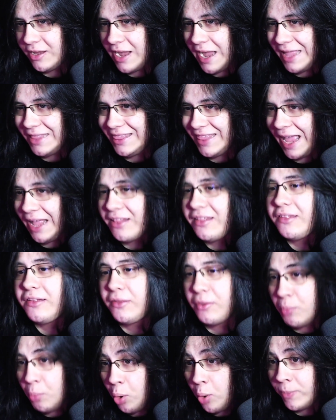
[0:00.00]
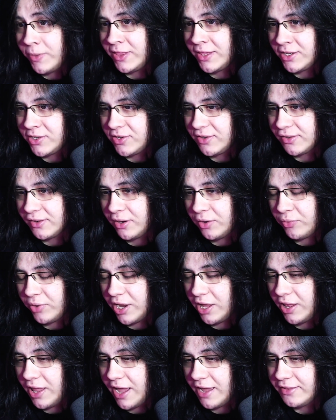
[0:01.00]
and that's the moment then are just going to
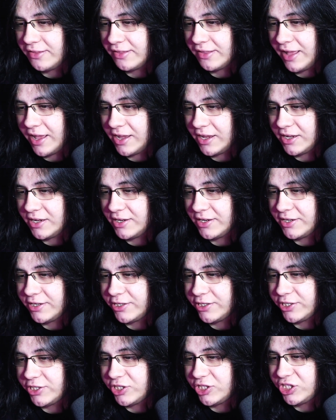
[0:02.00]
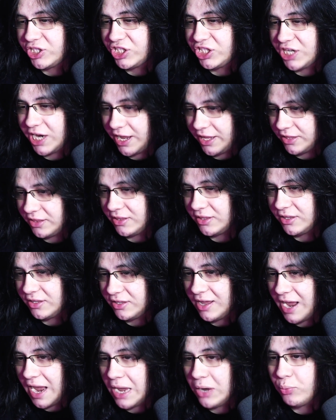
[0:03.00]
realize, like, shit,
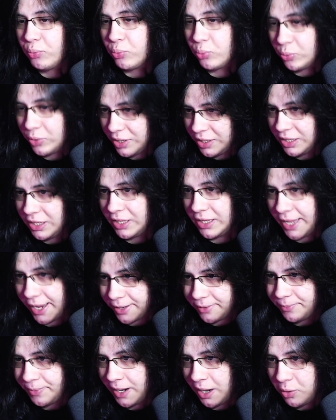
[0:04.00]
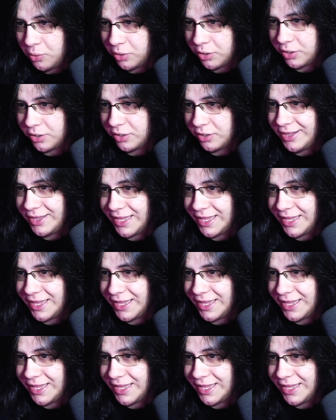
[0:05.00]
I really like power.